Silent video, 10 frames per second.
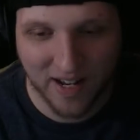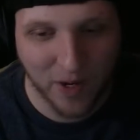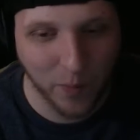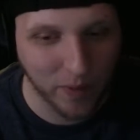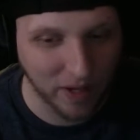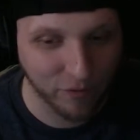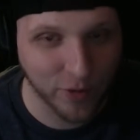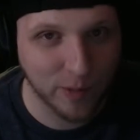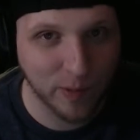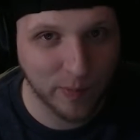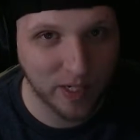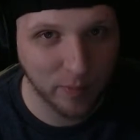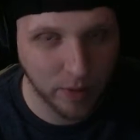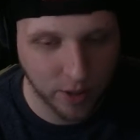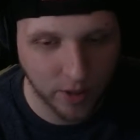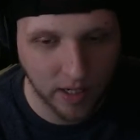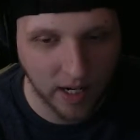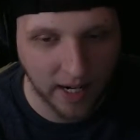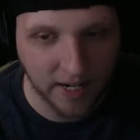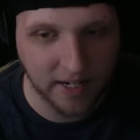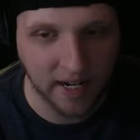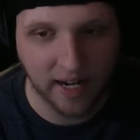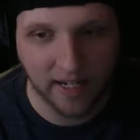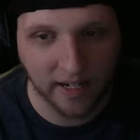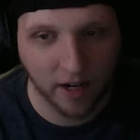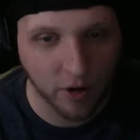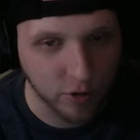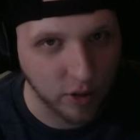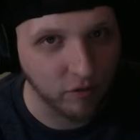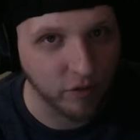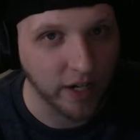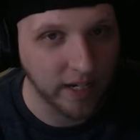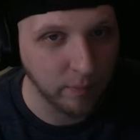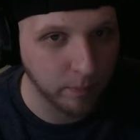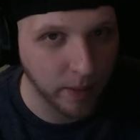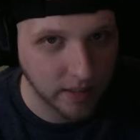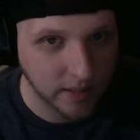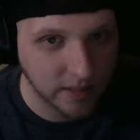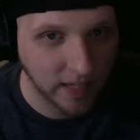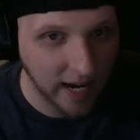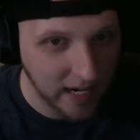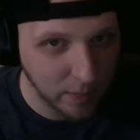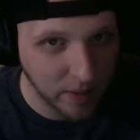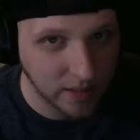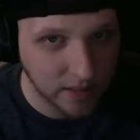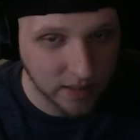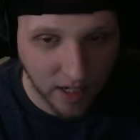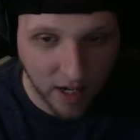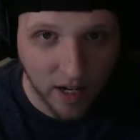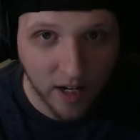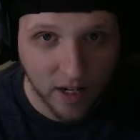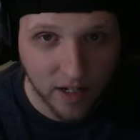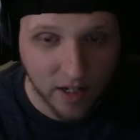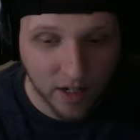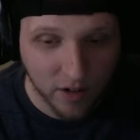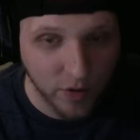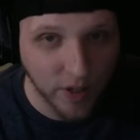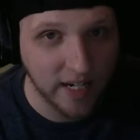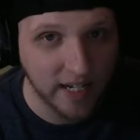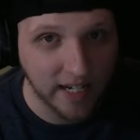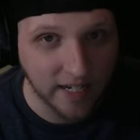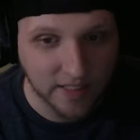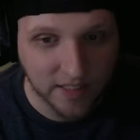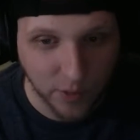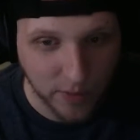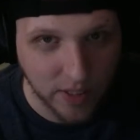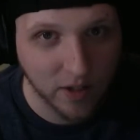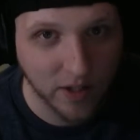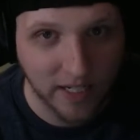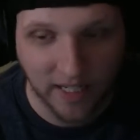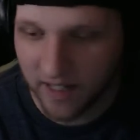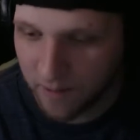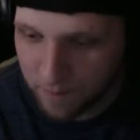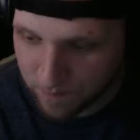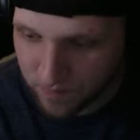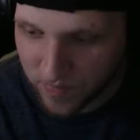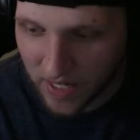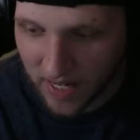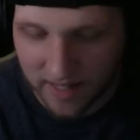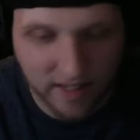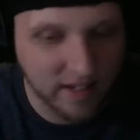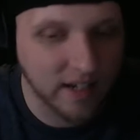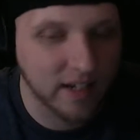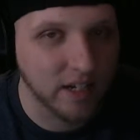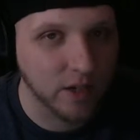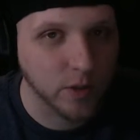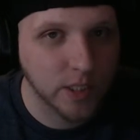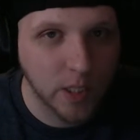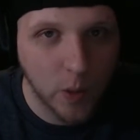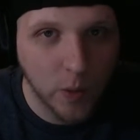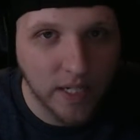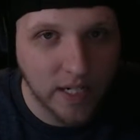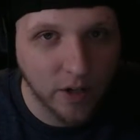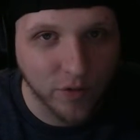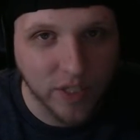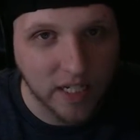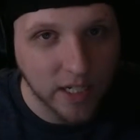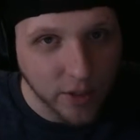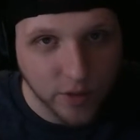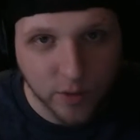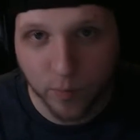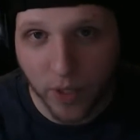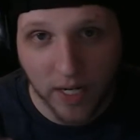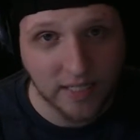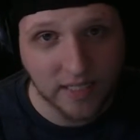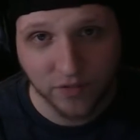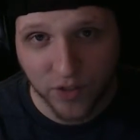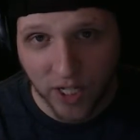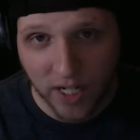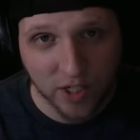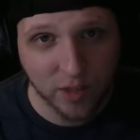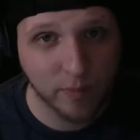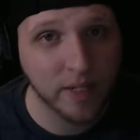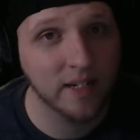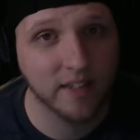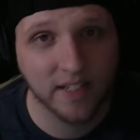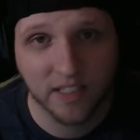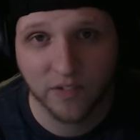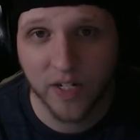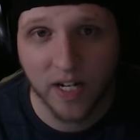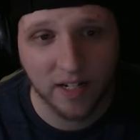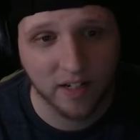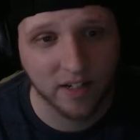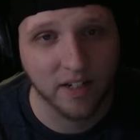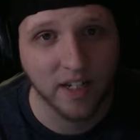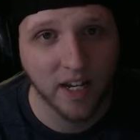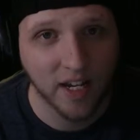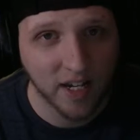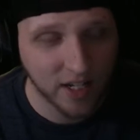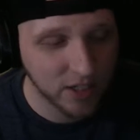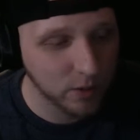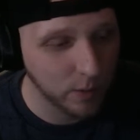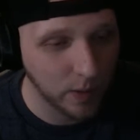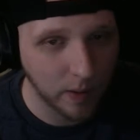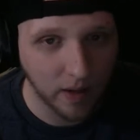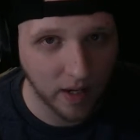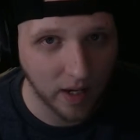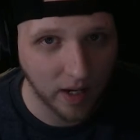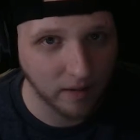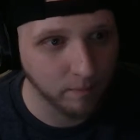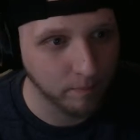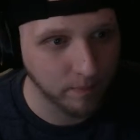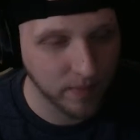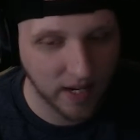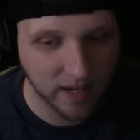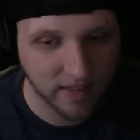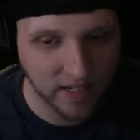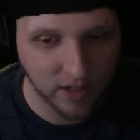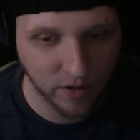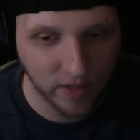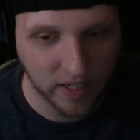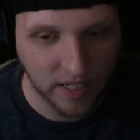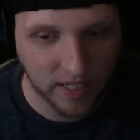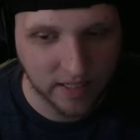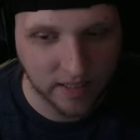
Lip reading: when I first built my computer, I got an 80 gig hard drive for 80 bucks. 80 bucks for 80 gigs. So $1 a gig. And then, you know, slowly over the years, prices have changed a bit and things have gotten to, I think you can get